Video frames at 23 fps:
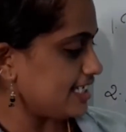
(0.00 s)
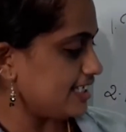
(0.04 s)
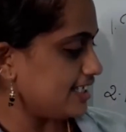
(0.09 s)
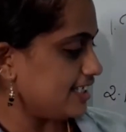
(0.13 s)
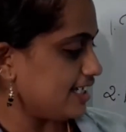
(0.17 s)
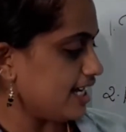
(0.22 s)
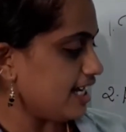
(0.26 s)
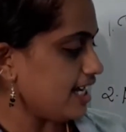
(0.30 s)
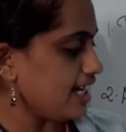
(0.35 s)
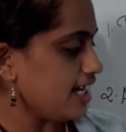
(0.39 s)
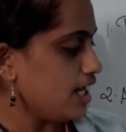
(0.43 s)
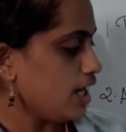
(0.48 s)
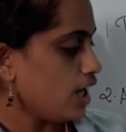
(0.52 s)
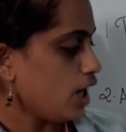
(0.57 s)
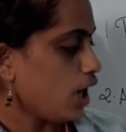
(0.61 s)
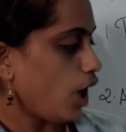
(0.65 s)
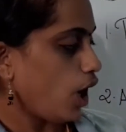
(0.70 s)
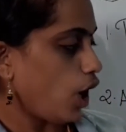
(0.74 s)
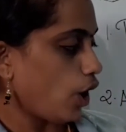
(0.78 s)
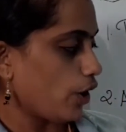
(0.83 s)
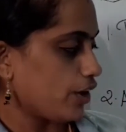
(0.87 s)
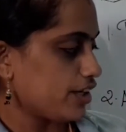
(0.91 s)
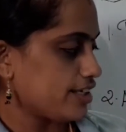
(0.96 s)
The
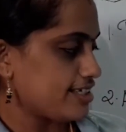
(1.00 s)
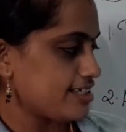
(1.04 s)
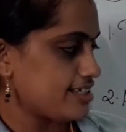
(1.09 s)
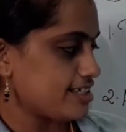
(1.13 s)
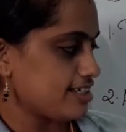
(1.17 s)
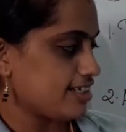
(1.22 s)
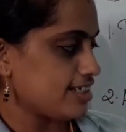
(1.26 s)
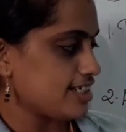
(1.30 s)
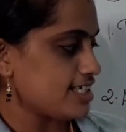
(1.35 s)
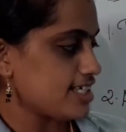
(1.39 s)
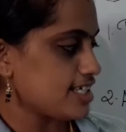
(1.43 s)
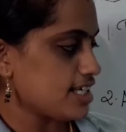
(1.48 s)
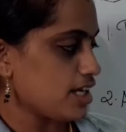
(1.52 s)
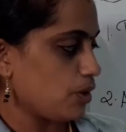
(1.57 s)
oysters